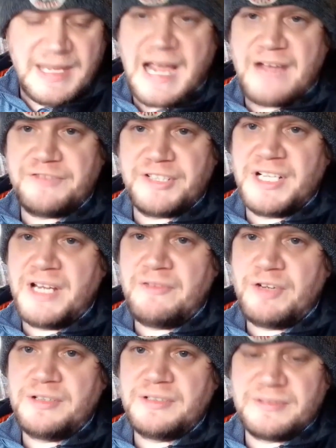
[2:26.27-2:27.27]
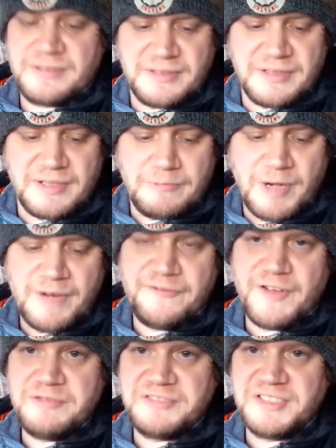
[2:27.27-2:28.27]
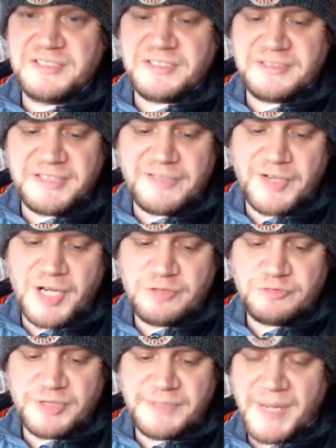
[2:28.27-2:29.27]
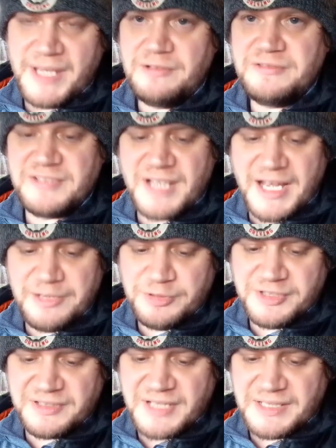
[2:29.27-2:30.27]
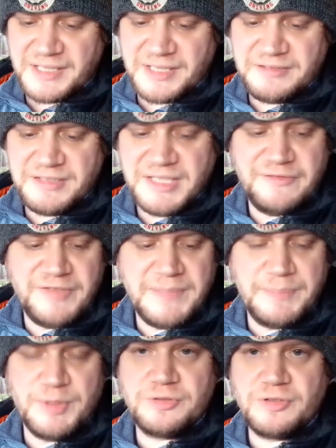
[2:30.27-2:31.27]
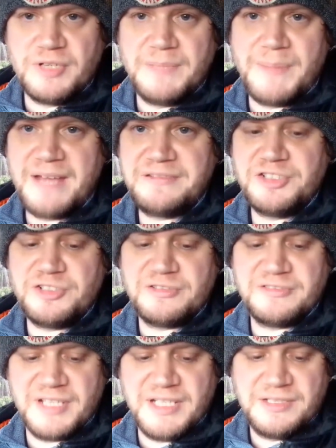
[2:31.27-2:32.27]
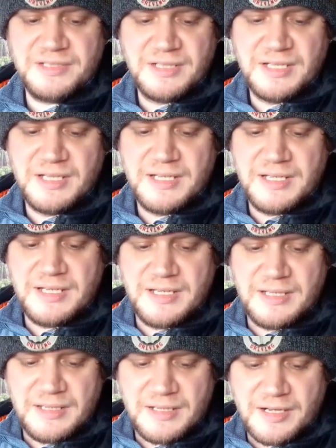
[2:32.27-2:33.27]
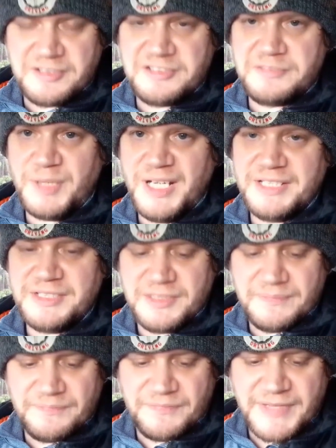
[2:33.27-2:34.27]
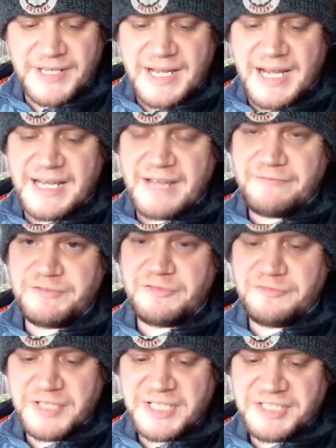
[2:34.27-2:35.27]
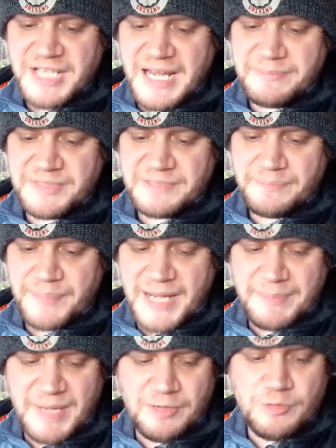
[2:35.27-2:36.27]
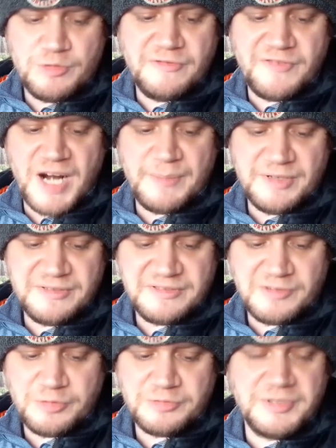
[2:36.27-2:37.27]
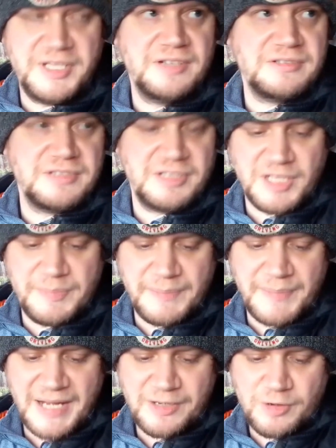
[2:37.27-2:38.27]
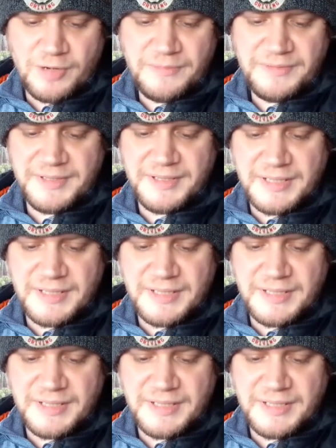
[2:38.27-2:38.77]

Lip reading: After another 1,700 miles, I noticed that the CV boot on the passenger side had split, and after 3 attempts by my local Farmers Auto Care to clip it back on,